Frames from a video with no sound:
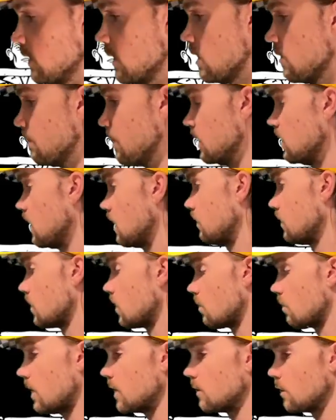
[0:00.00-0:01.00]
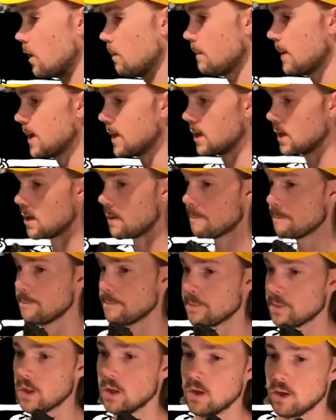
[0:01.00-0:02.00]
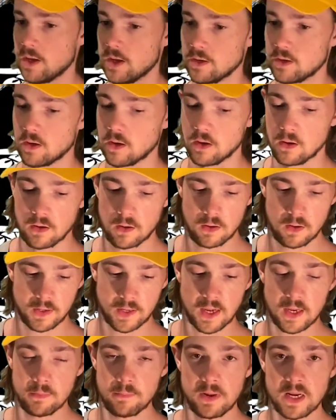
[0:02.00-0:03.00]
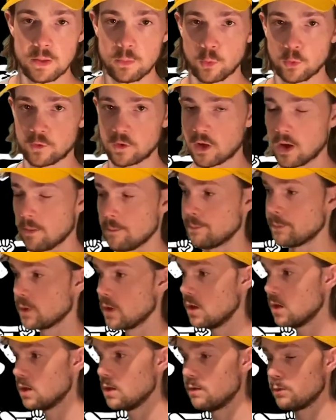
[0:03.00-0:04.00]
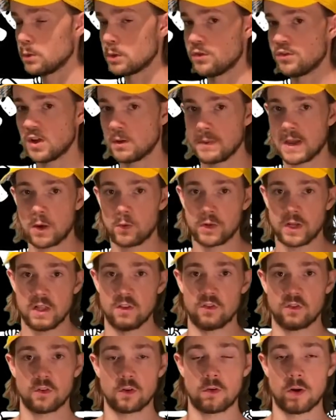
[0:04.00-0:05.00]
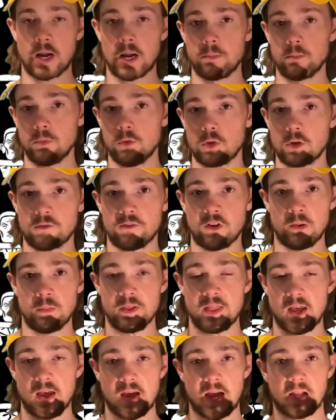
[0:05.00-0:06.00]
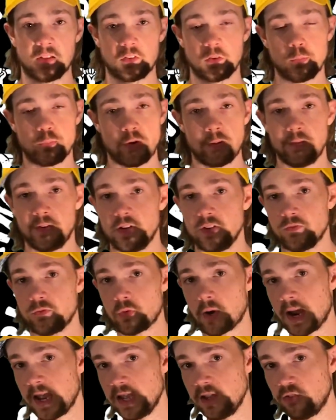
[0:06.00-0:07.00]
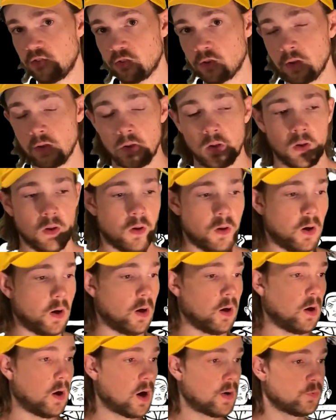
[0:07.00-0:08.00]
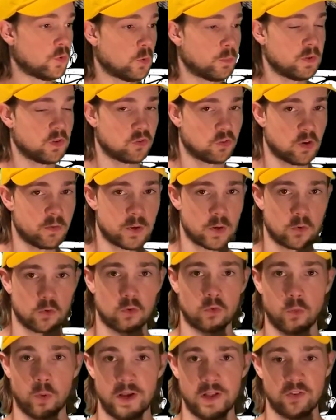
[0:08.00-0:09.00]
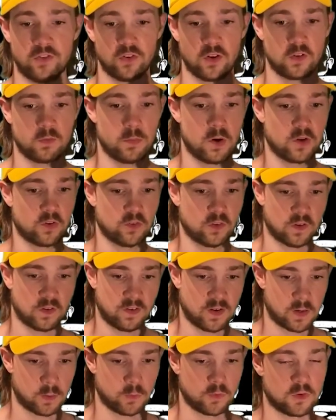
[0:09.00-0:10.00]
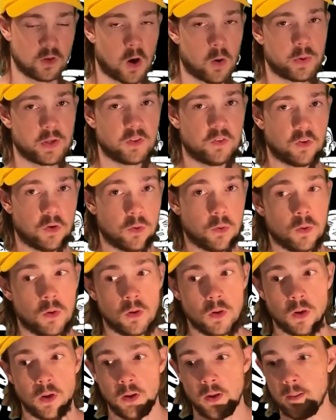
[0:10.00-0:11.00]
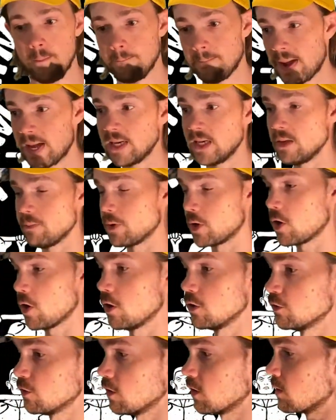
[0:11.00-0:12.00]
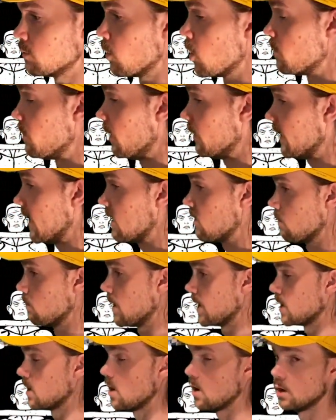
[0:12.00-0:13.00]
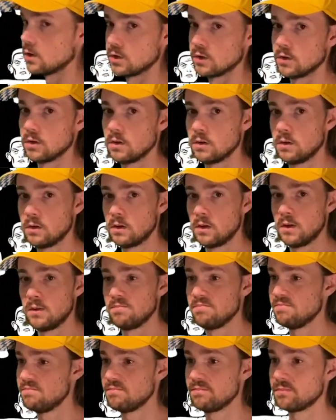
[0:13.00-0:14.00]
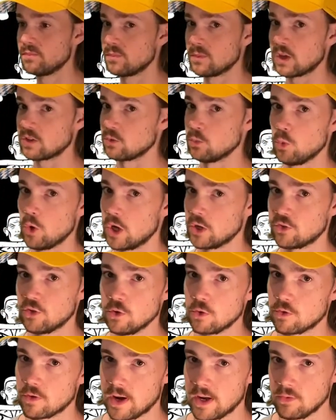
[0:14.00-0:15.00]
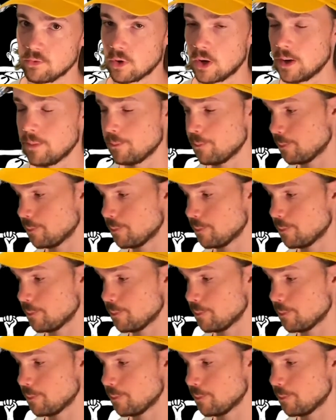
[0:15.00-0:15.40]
I've been having a great time making it, and again, many more to come. If you want to check me out on Instagram, you can find me there at Primitive Rage. I've not been streaming on Twitch as much as I said I was going to, mainly because the mobile data in my garden doesn't work too great, right?